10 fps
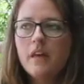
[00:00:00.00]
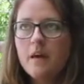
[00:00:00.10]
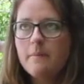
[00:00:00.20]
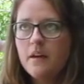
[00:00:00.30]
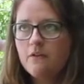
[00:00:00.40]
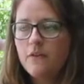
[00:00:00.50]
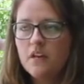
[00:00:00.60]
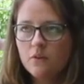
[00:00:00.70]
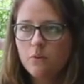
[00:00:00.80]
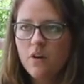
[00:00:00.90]
that my
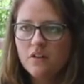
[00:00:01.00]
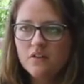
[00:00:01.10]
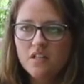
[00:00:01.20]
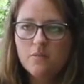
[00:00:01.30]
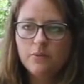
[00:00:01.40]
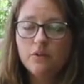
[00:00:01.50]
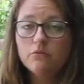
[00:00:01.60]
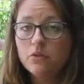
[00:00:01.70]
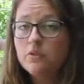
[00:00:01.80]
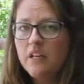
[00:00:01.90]
faith was deeply
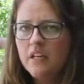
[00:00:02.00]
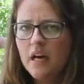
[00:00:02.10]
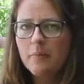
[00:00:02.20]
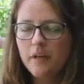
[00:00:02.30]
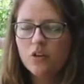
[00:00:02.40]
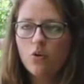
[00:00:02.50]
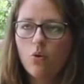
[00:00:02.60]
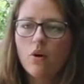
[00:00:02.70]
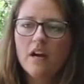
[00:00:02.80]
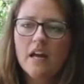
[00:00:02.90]
rooted at my
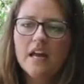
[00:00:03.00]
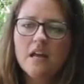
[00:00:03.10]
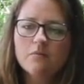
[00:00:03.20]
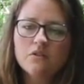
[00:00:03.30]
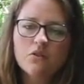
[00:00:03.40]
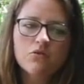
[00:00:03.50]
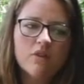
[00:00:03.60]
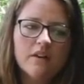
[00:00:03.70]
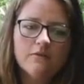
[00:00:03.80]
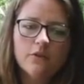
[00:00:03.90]
core, and I am so
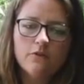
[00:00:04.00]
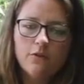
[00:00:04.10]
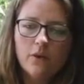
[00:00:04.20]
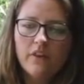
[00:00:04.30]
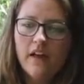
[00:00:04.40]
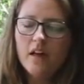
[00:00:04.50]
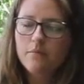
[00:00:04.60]
grateful for that,